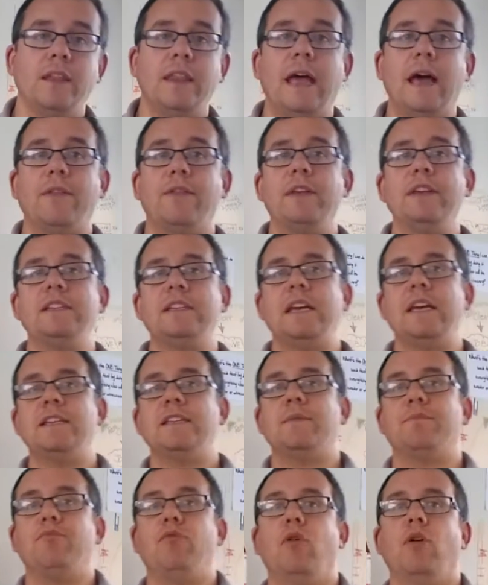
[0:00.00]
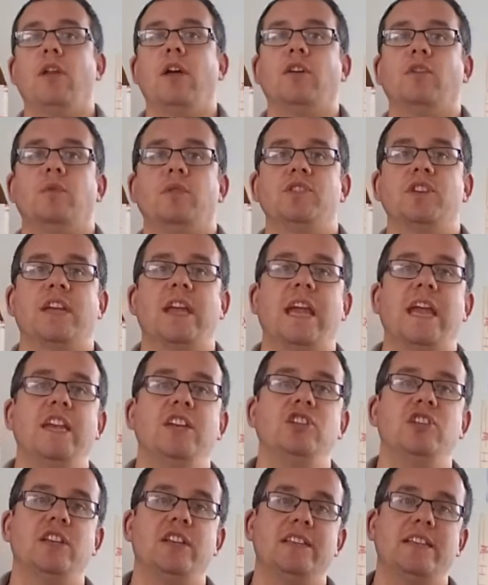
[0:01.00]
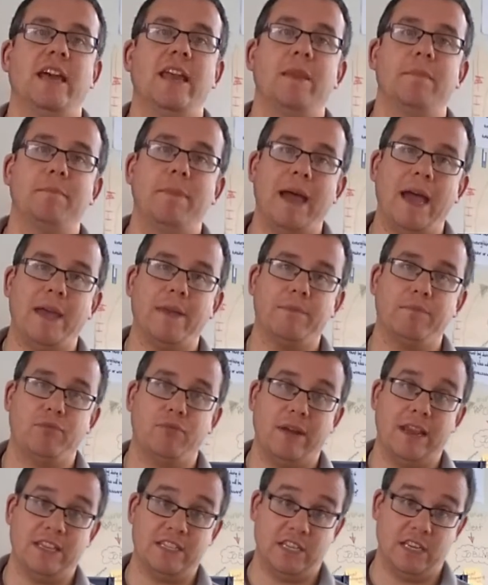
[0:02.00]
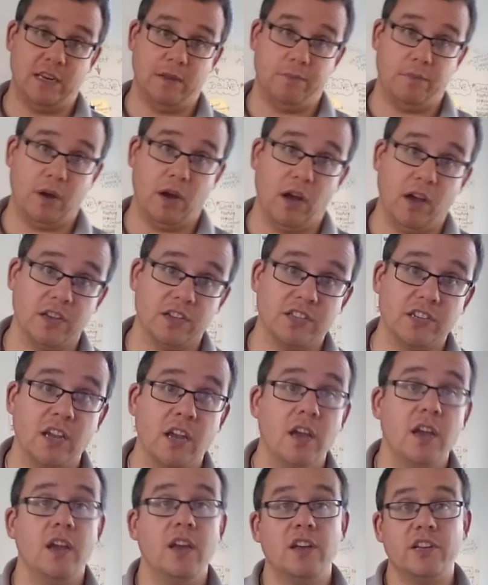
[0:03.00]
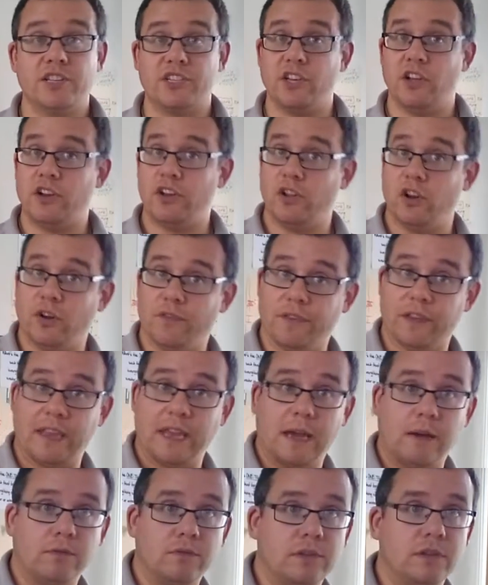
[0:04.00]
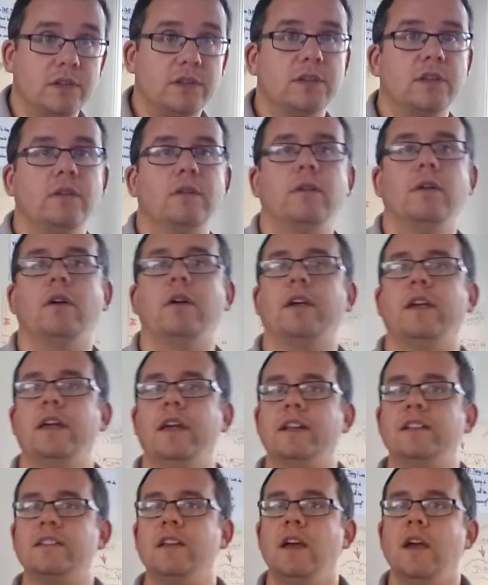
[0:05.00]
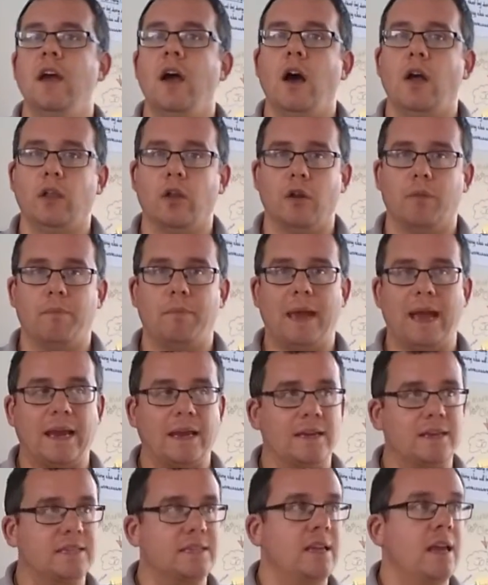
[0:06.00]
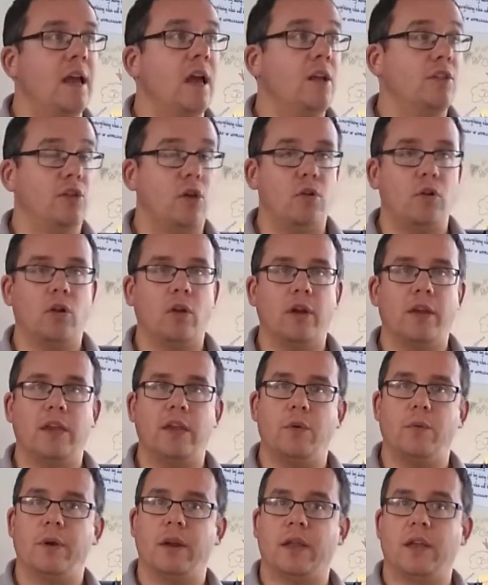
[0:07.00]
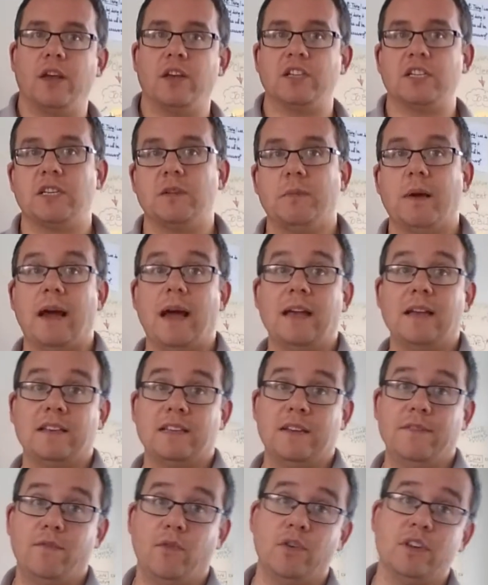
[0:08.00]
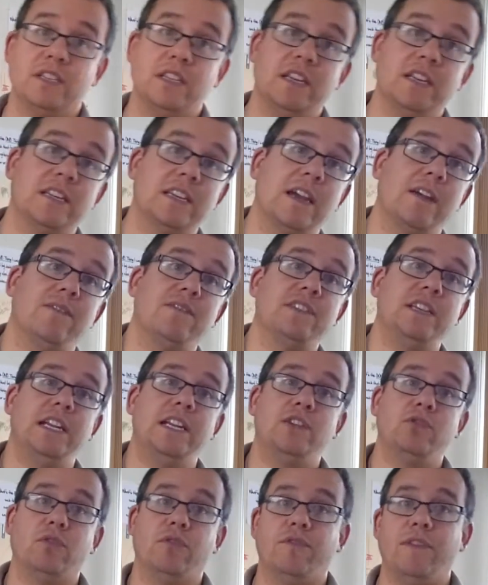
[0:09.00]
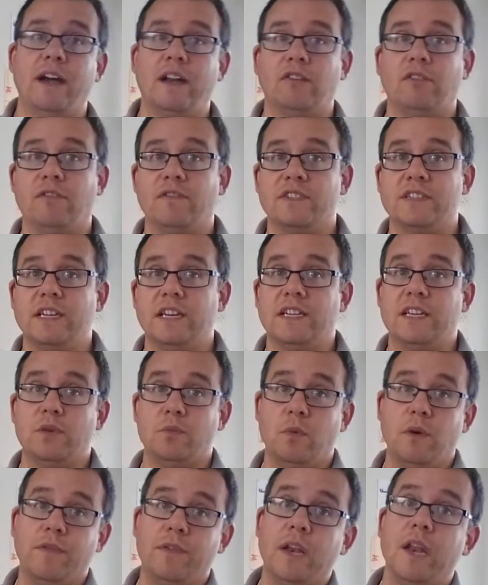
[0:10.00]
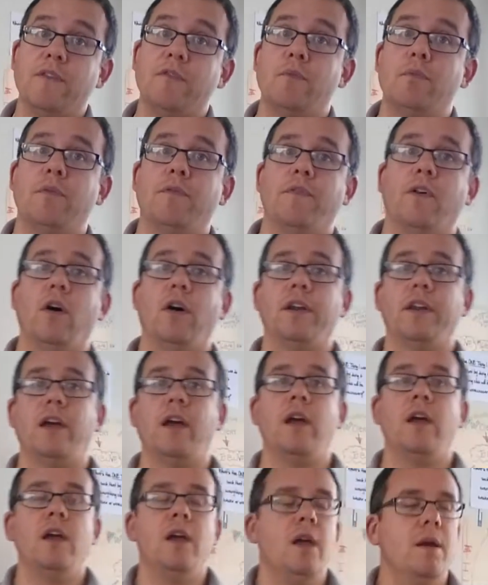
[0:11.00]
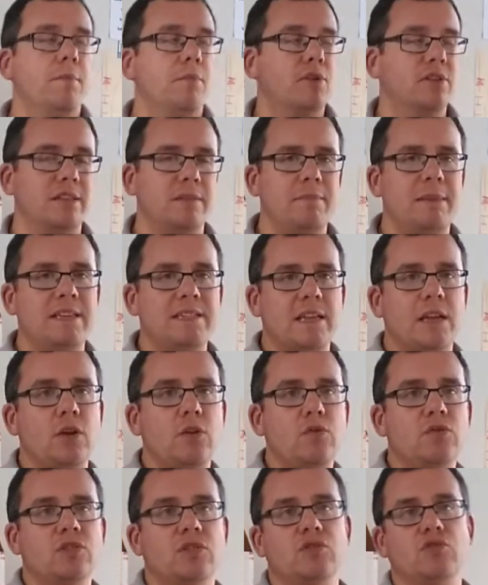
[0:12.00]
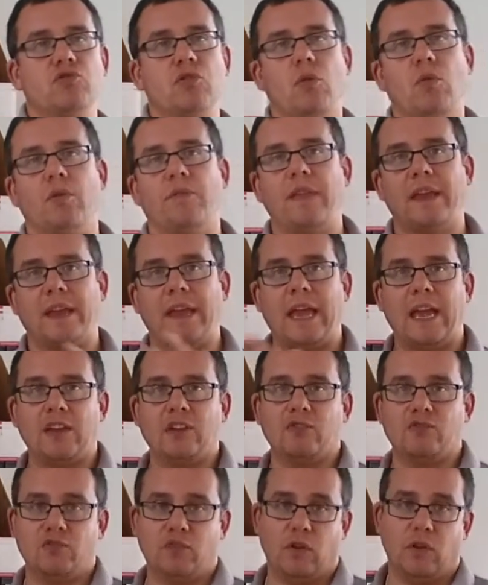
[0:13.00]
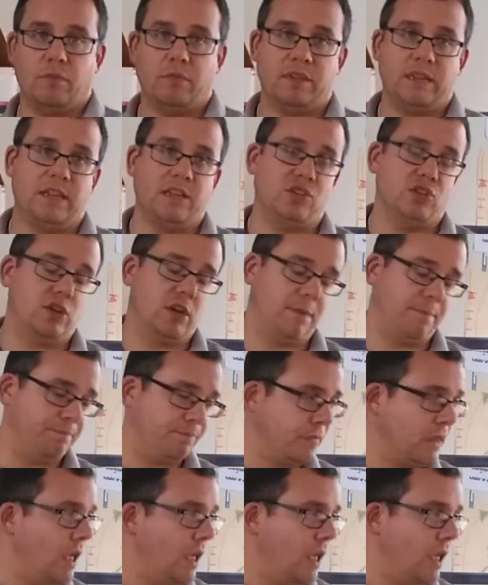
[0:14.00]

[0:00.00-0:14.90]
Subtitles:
Now, this is a product which occasionally has had a bad press in the past. Certainly a lot of accountants don't like it, a lot of banks don't like it when a customer has an invoice discount facility or a factoring facility with another provider, because it means they lose control of their cash flow potentially.